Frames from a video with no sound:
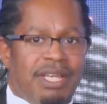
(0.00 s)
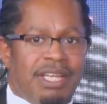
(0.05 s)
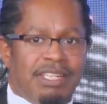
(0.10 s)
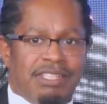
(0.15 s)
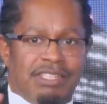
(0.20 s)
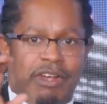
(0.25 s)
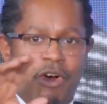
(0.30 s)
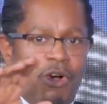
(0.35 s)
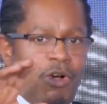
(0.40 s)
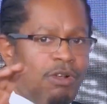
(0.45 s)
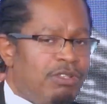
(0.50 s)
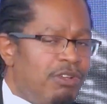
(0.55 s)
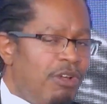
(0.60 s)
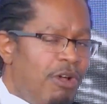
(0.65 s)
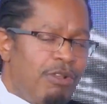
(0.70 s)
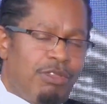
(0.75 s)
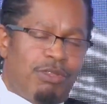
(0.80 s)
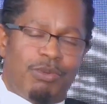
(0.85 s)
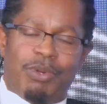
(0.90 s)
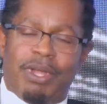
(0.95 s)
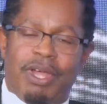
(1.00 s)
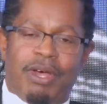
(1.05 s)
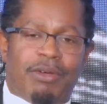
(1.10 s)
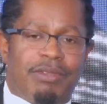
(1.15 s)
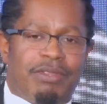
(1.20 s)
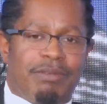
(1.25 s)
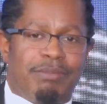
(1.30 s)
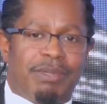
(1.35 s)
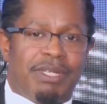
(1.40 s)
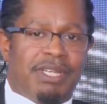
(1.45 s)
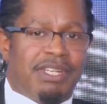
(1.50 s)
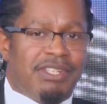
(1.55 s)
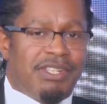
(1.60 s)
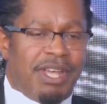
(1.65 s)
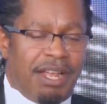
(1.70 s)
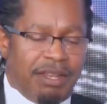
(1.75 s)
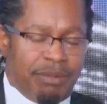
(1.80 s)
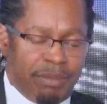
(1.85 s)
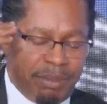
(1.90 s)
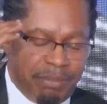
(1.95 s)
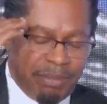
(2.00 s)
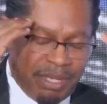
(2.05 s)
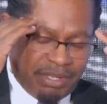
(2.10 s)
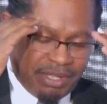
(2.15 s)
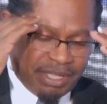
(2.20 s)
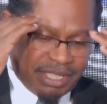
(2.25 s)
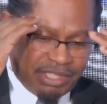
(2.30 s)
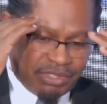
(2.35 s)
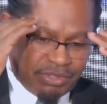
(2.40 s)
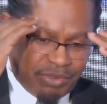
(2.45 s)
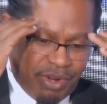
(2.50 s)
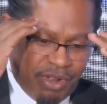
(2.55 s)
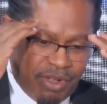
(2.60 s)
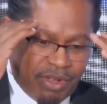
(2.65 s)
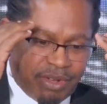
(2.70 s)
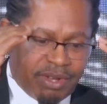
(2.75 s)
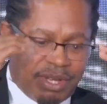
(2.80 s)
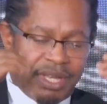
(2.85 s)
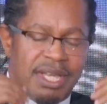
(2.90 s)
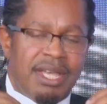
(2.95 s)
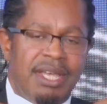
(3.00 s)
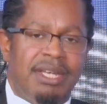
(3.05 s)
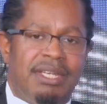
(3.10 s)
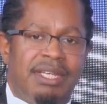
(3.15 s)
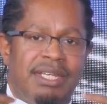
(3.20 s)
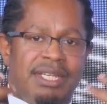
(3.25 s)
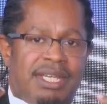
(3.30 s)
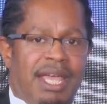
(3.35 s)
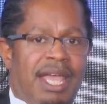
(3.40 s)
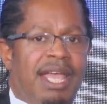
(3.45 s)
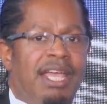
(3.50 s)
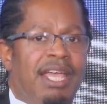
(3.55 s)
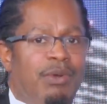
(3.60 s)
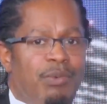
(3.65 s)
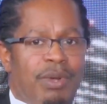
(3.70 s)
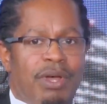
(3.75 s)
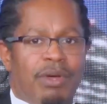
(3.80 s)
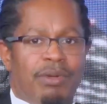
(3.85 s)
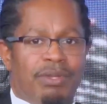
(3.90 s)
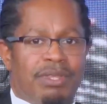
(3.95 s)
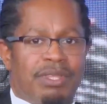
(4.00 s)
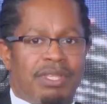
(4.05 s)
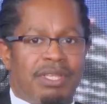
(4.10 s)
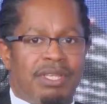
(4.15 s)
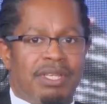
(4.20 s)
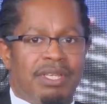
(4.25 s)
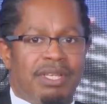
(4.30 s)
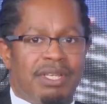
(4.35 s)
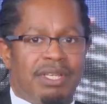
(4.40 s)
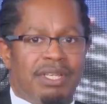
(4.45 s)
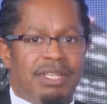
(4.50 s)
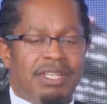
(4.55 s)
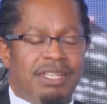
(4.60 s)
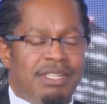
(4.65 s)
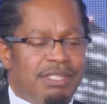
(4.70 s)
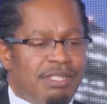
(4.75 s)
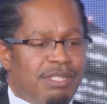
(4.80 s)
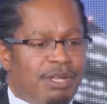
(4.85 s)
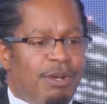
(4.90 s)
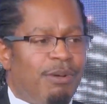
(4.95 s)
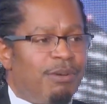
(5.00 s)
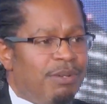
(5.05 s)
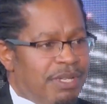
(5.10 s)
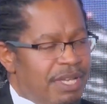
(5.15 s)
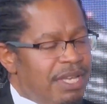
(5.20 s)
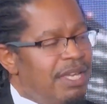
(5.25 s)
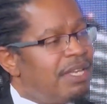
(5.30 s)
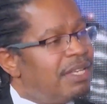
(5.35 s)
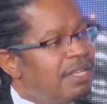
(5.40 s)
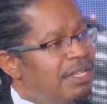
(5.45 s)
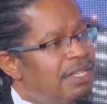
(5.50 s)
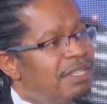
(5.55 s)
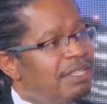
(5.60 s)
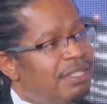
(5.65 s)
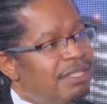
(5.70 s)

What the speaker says: It's all taught through health because you have to be mentally strong to gain wealth. So yeah.